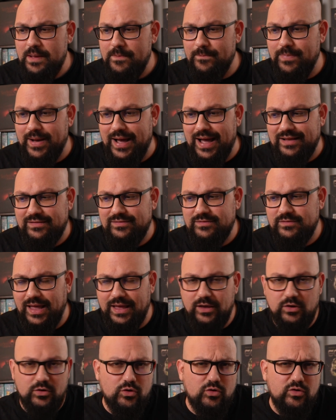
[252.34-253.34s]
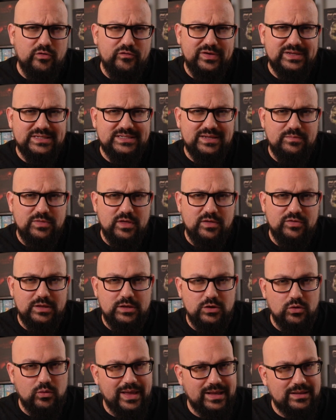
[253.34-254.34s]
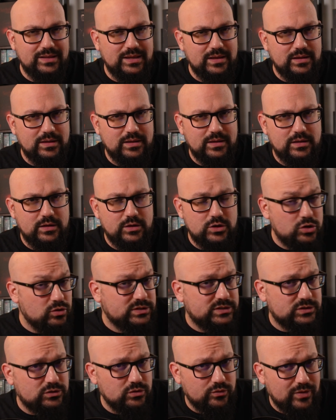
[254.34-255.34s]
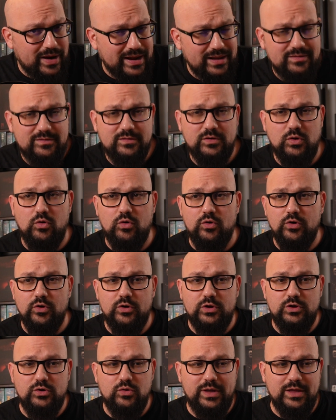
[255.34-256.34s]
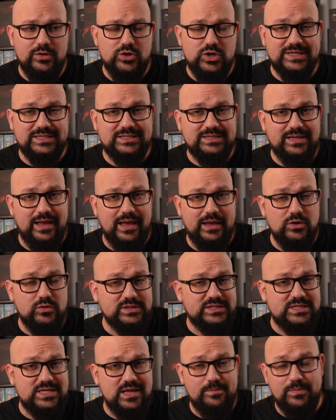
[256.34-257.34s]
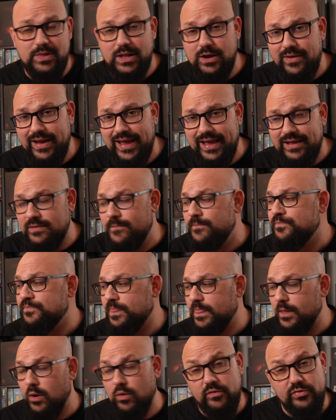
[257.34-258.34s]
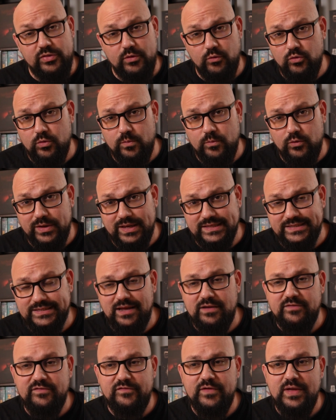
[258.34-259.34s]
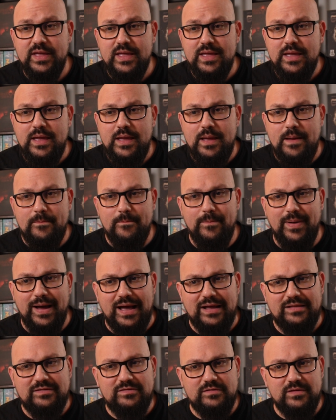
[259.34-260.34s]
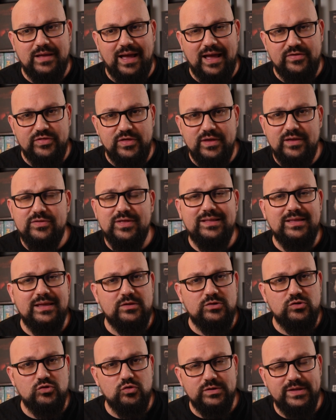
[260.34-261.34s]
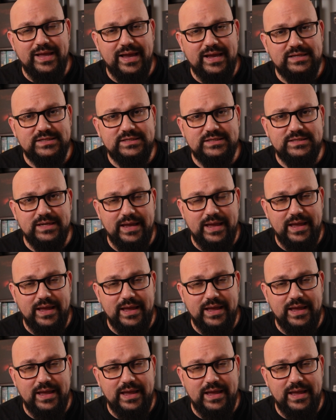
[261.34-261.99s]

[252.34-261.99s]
But iconography is something that you're getting used to, right? Or you can just use the player aid or the rulebook itself. But I think that in today's